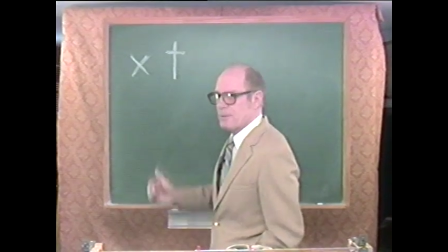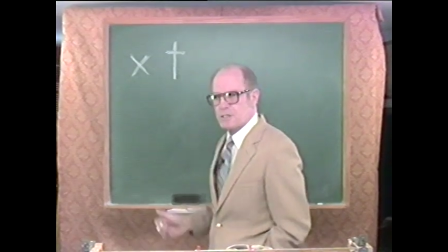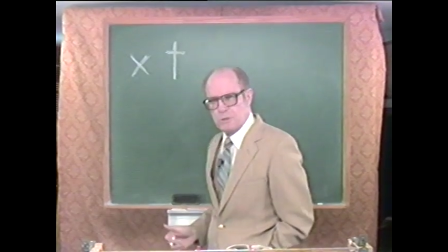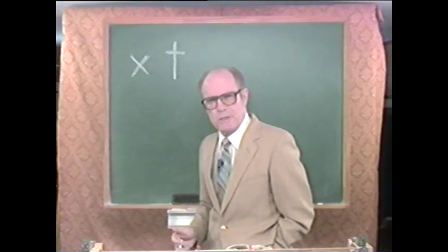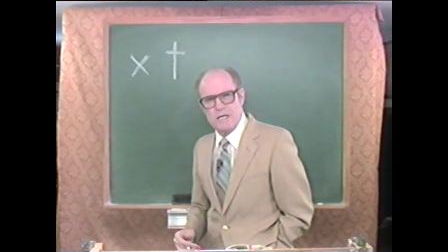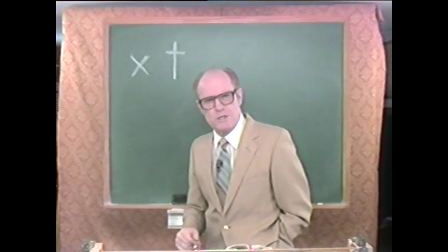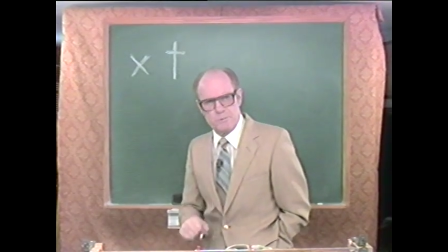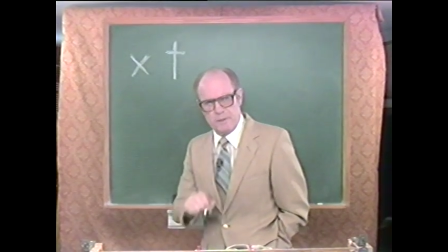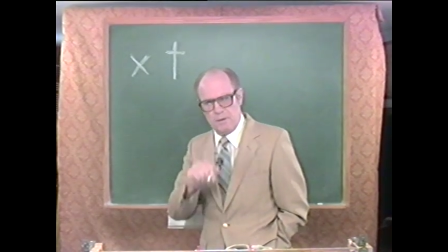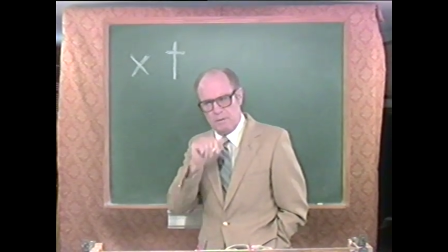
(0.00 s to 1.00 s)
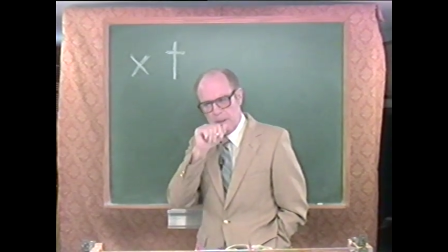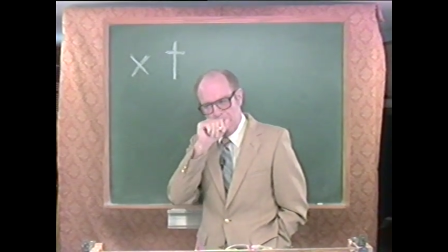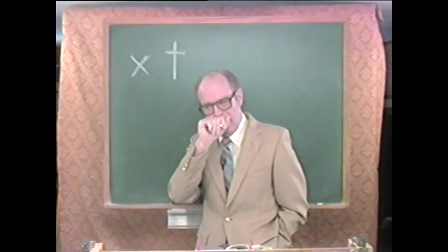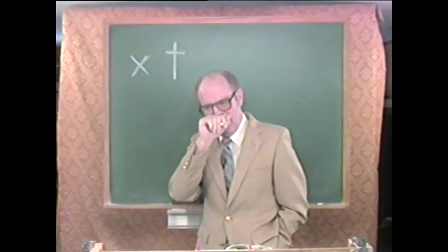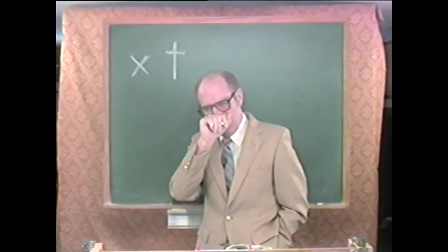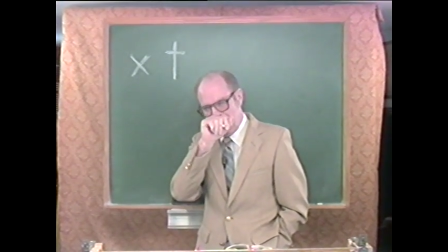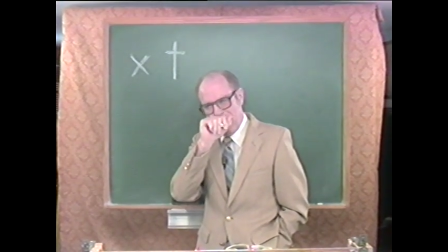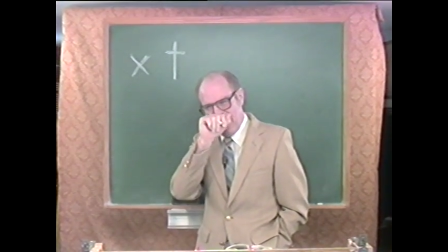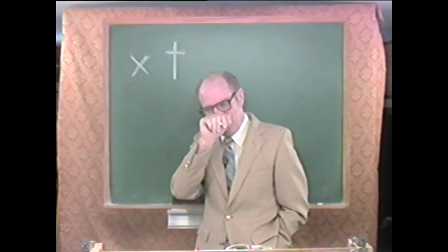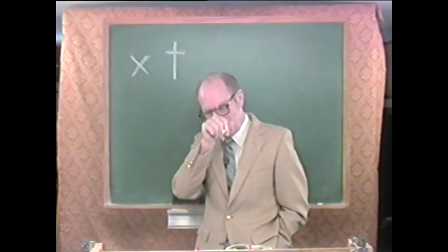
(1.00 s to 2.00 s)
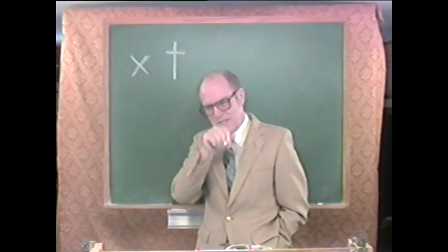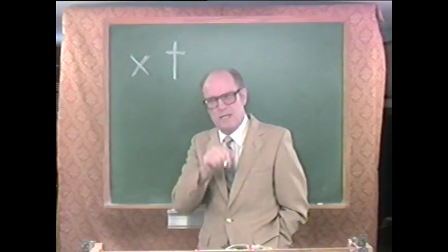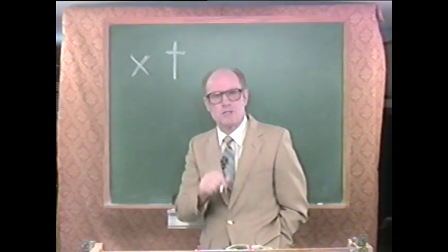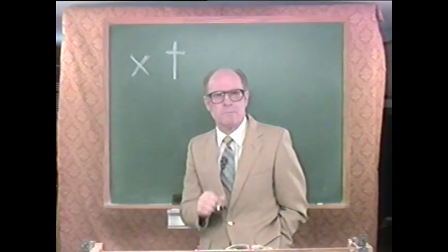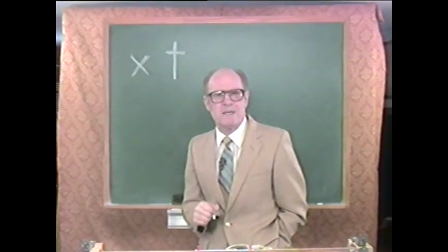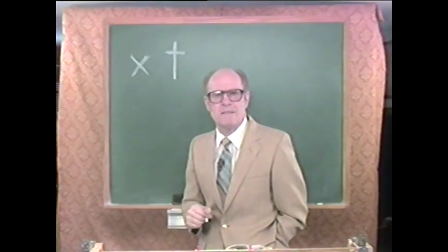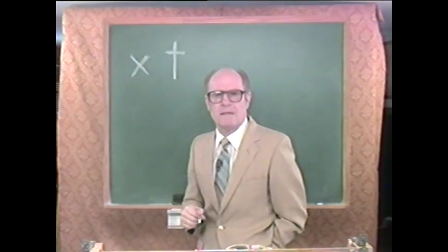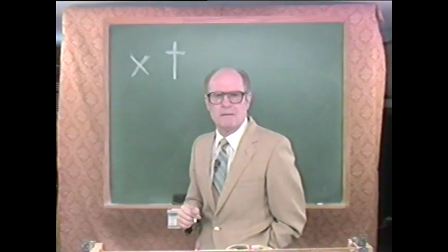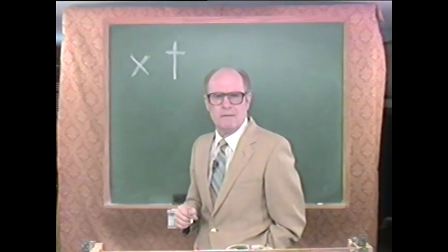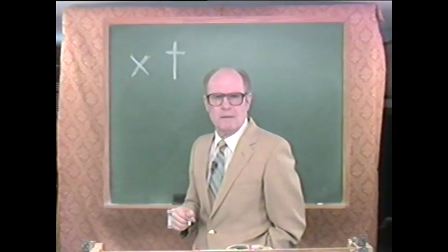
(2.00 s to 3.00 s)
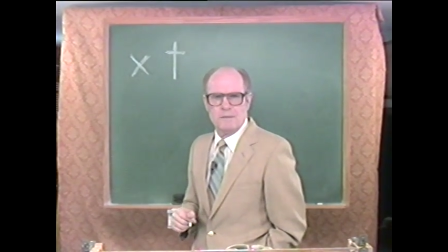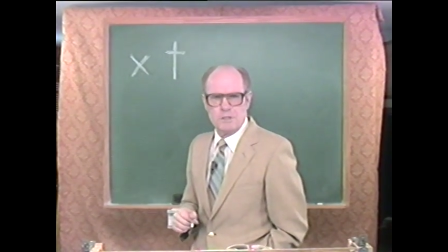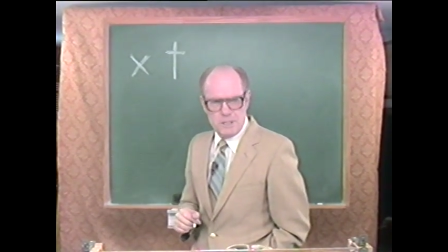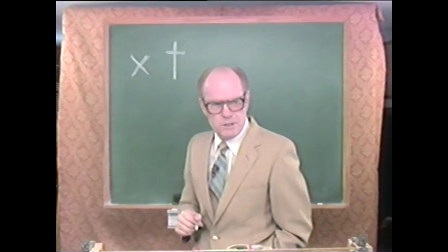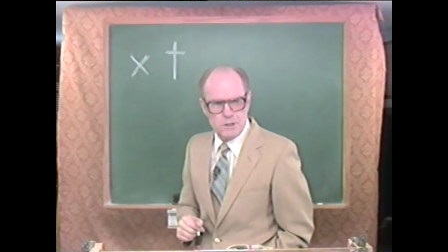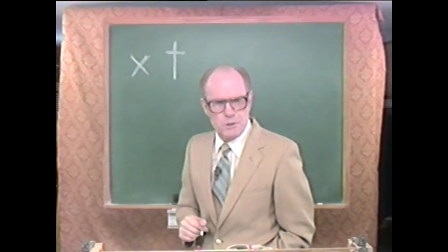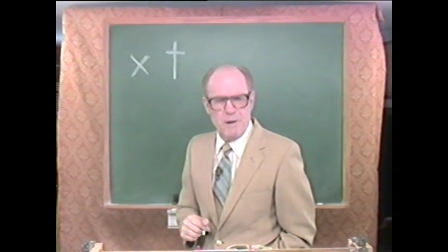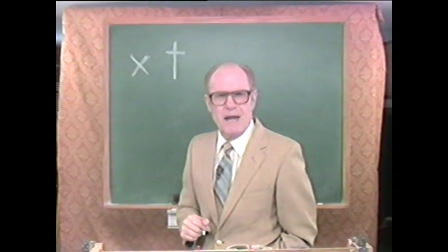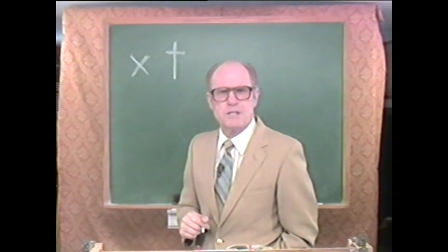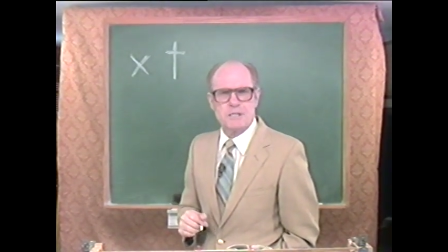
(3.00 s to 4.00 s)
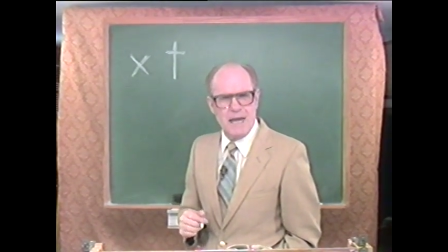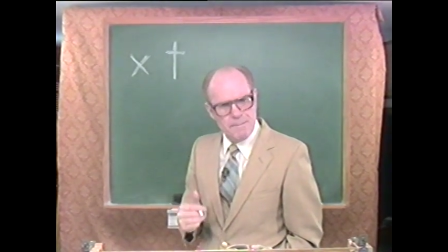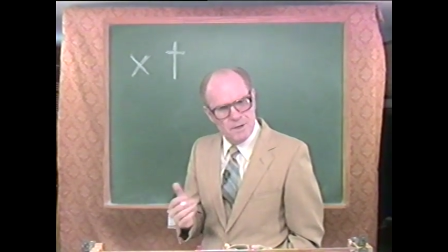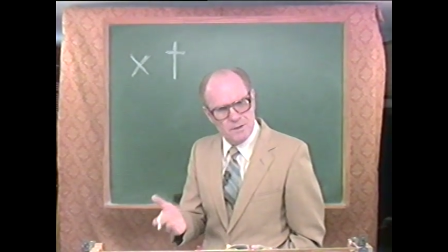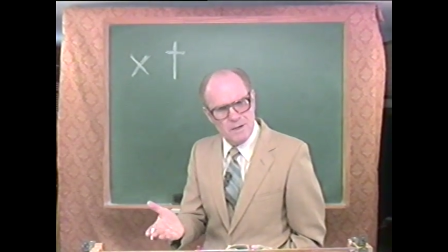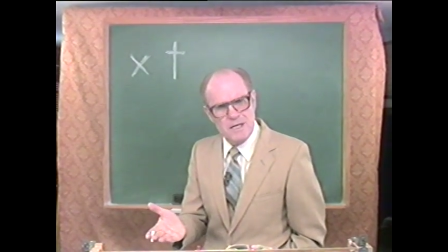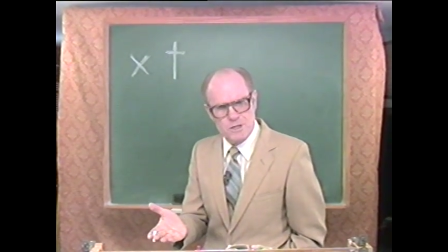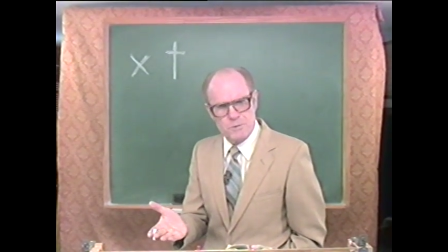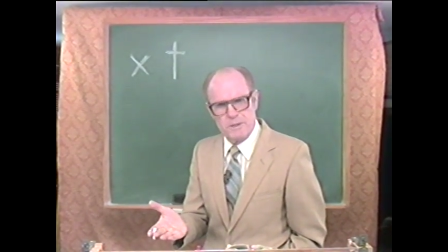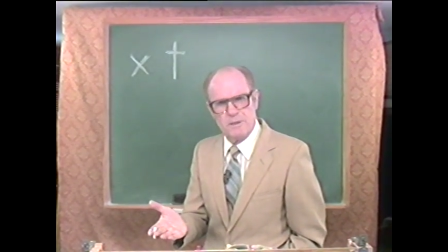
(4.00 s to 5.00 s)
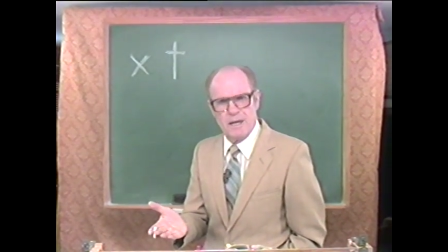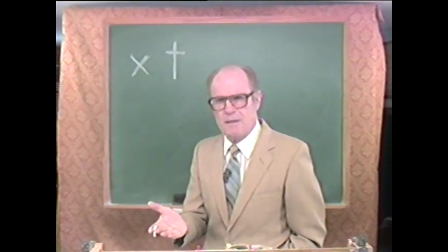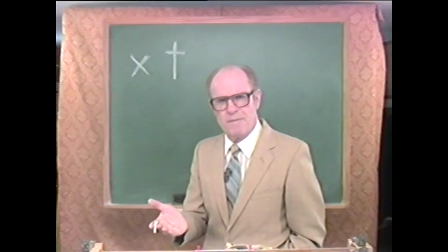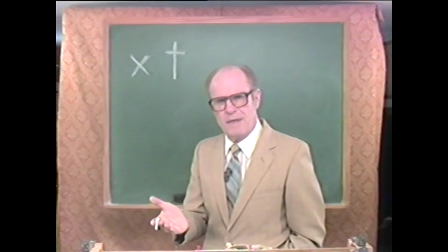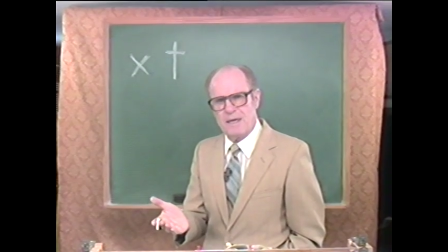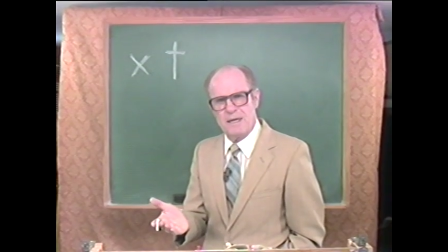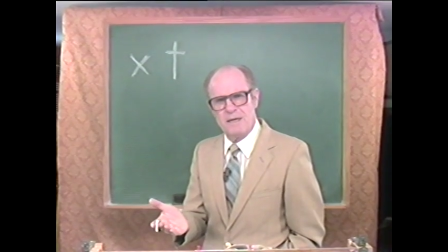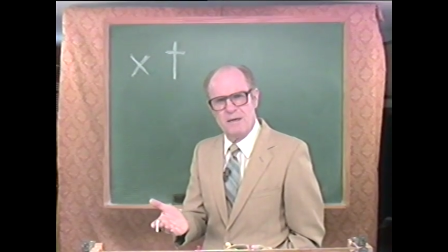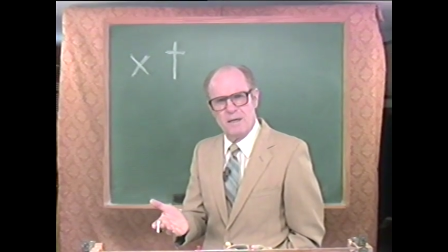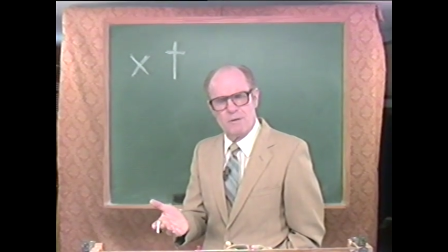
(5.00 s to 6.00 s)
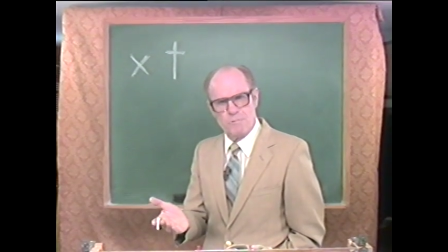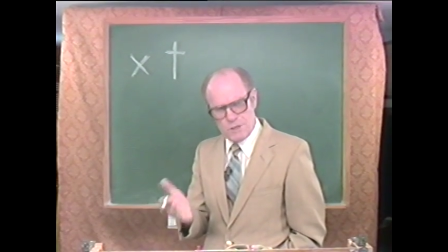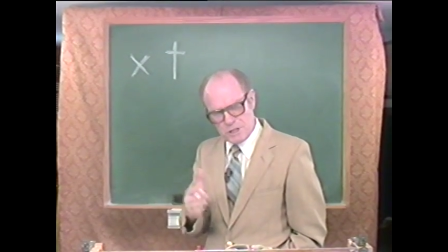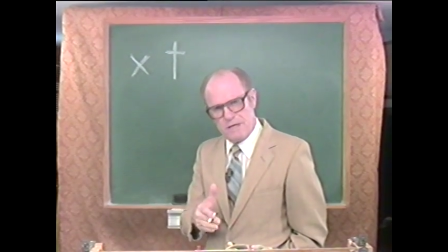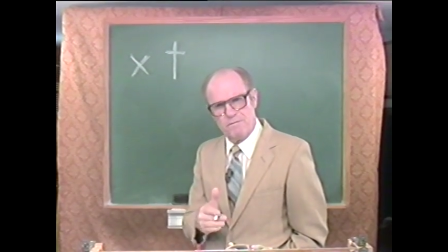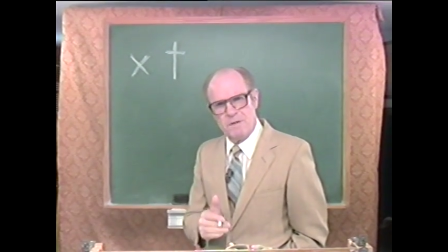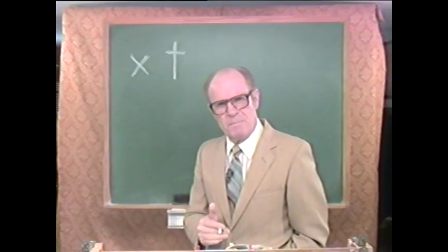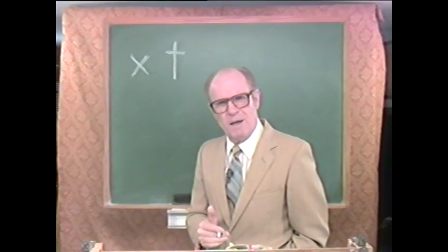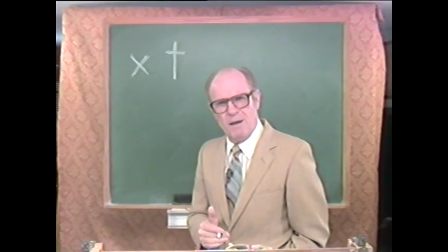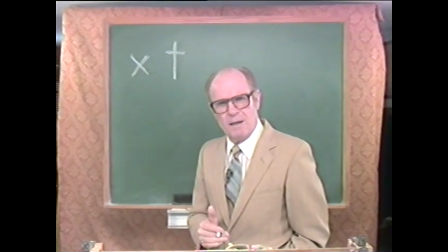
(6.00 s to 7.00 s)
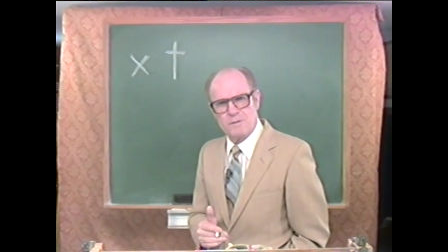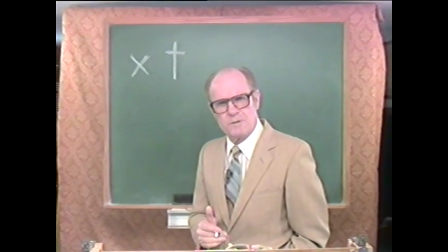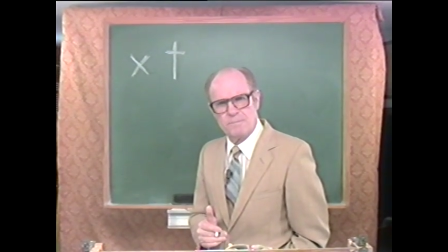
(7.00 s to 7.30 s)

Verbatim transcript: is to Israel. The Bible tells me that Jesus Christ came unto Israel, and they received him not.